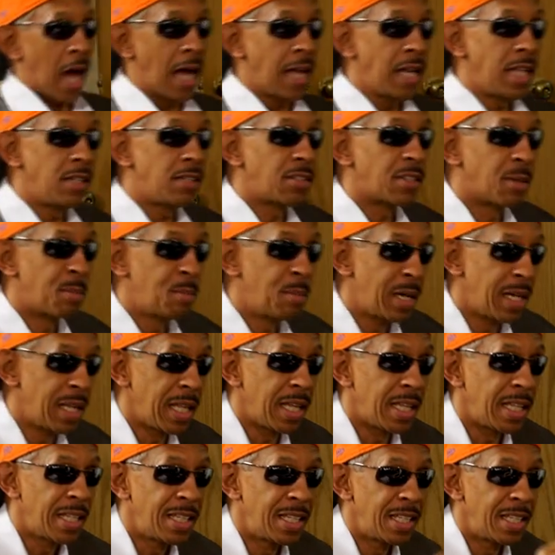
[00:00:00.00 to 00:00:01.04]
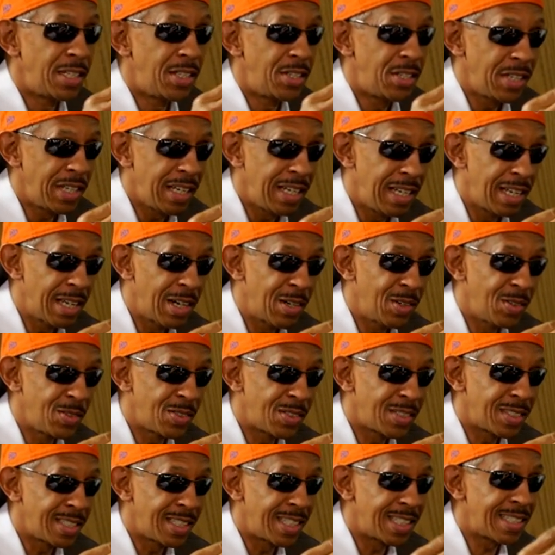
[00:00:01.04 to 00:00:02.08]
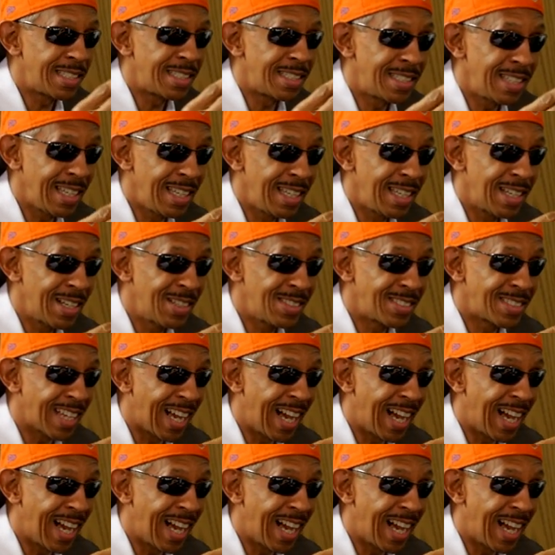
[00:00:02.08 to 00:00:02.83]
I need some money. The G notes, the C notes.